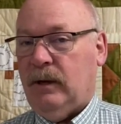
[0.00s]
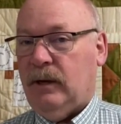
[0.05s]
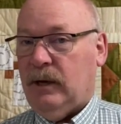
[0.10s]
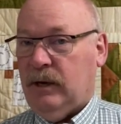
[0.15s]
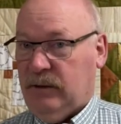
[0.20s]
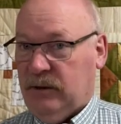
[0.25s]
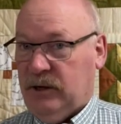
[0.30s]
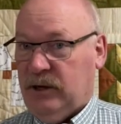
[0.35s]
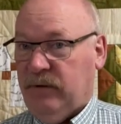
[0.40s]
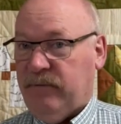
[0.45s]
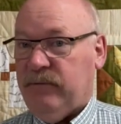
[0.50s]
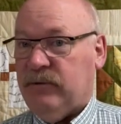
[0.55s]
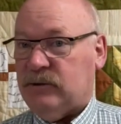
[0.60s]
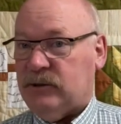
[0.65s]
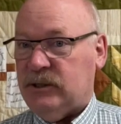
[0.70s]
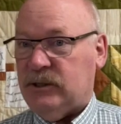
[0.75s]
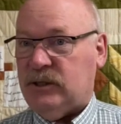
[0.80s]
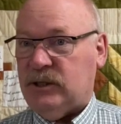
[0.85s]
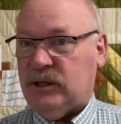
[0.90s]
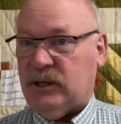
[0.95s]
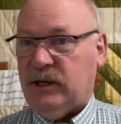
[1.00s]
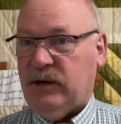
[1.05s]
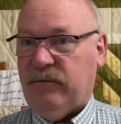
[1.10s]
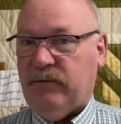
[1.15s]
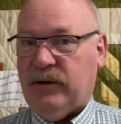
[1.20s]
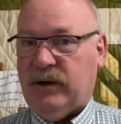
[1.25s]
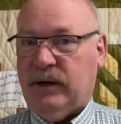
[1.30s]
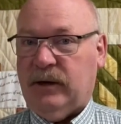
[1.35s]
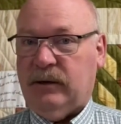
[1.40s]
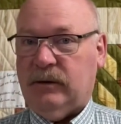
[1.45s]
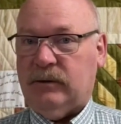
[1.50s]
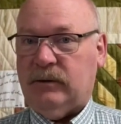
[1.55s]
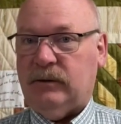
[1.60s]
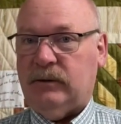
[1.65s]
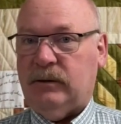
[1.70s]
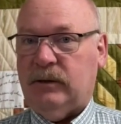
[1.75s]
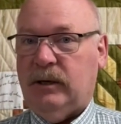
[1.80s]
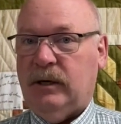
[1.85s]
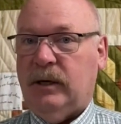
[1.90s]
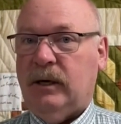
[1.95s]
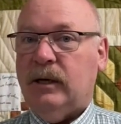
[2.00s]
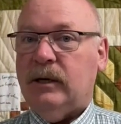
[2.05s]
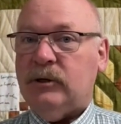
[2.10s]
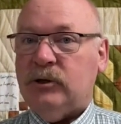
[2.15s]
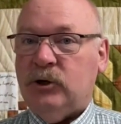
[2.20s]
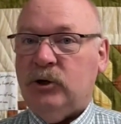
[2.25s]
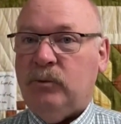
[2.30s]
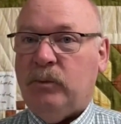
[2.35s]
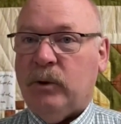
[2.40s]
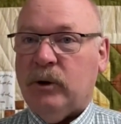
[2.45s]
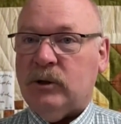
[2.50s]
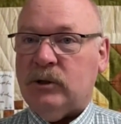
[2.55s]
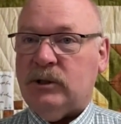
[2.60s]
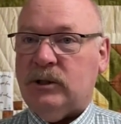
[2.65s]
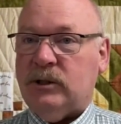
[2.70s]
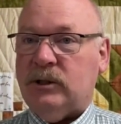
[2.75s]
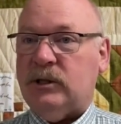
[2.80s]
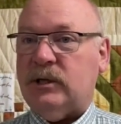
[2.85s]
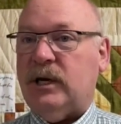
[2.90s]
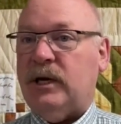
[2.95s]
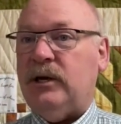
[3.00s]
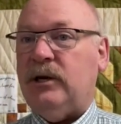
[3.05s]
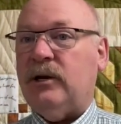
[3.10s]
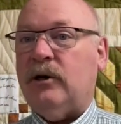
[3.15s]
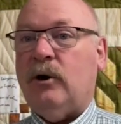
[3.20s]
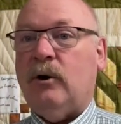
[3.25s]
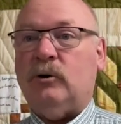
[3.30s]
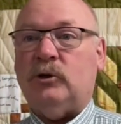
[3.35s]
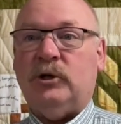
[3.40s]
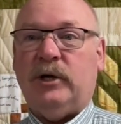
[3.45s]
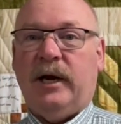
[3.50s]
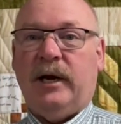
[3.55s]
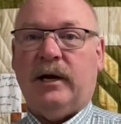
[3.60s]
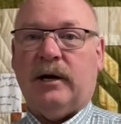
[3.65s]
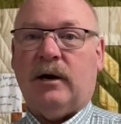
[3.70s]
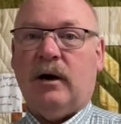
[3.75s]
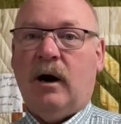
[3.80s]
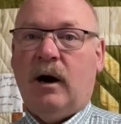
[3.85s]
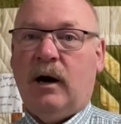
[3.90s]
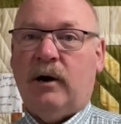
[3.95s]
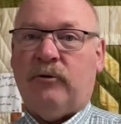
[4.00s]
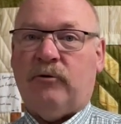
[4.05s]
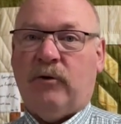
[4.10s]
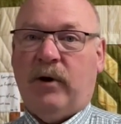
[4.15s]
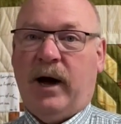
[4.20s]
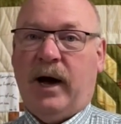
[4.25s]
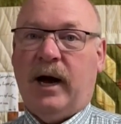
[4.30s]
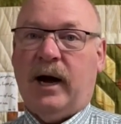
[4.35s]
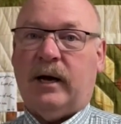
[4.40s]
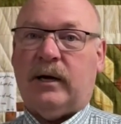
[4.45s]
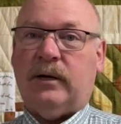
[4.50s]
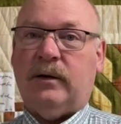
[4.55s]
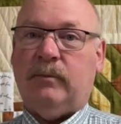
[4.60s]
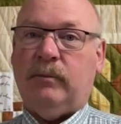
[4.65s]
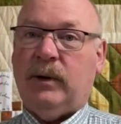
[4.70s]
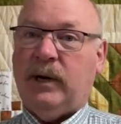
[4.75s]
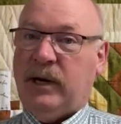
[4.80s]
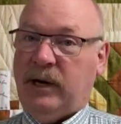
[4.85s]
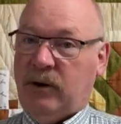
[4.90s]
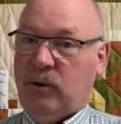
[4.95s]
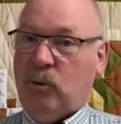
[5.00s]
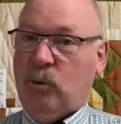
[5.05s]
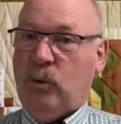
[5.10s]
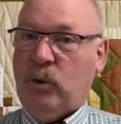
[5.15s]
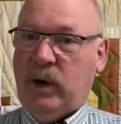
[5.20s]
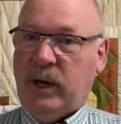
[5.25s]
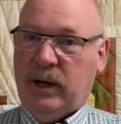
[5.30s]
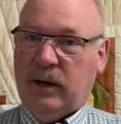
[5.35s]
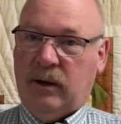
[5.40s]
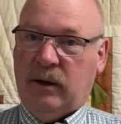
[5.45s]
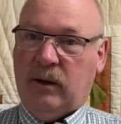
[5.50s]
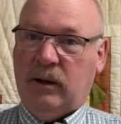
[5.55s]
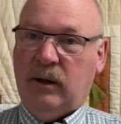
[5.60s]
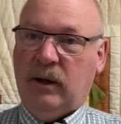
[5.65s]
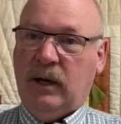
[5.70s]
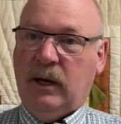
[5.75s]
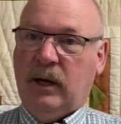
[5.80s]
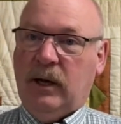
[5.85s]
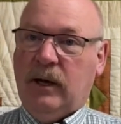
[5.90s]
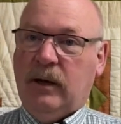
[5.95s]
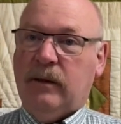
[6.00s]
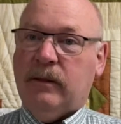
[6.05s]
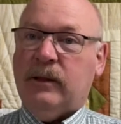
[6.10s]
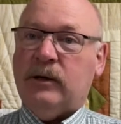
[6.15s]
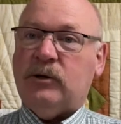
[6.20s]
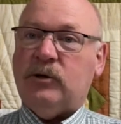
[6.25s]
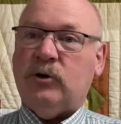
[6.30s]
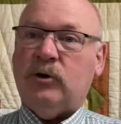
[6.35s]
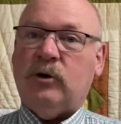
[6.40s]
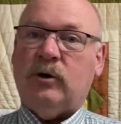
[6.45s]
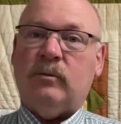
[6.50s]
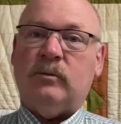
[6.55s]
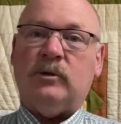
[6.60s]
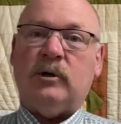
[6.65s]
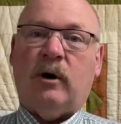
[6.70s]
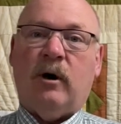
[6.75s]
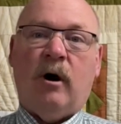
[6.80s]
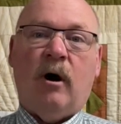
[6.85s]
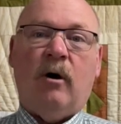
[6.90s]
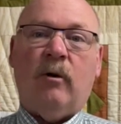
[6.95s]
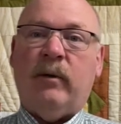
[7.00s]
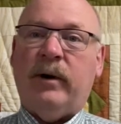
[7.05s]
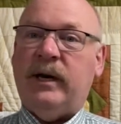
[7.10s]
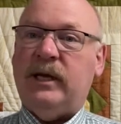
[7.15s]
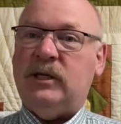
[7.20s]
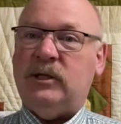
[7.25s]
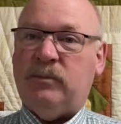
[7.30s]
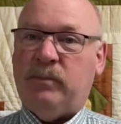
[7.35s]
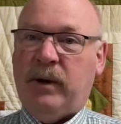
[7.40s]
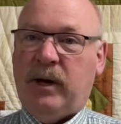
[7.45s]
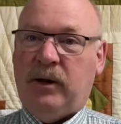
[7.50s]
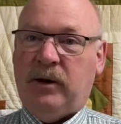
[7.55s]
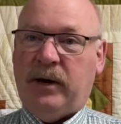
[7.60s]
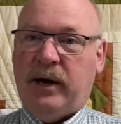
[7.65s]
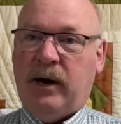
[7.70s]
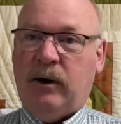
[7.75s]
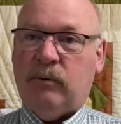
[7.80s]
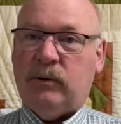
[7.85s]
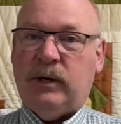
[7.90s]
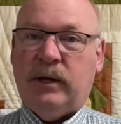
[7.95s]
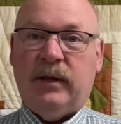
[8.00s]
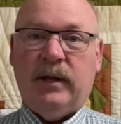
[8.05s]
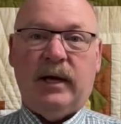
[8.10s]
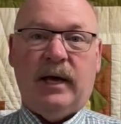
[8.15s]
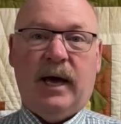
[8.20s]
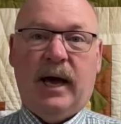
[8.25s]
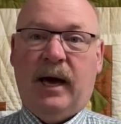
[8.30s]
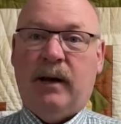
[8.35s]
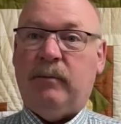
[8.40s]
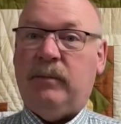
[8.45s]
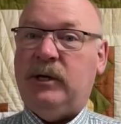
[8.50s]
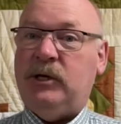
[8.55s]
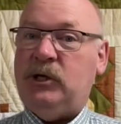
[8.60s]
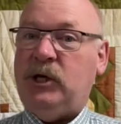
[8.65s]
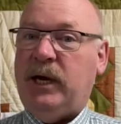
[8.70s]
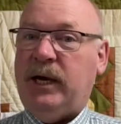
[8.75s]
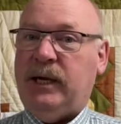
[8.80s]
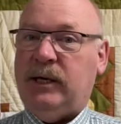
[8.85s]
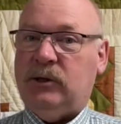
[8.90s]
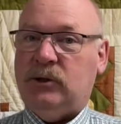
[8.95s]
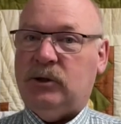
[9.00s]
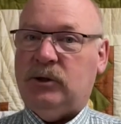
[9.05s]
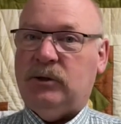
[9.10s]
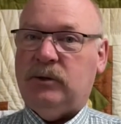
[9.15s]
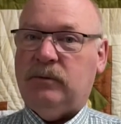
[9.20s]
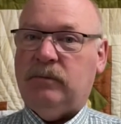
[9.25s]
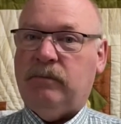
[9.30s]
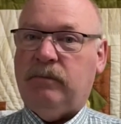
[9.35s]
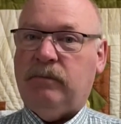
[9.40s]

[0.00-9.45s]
And the difference is significant. Two persons can negotiate a contract, but in a will, the terms are already spelled out and they can't be changed.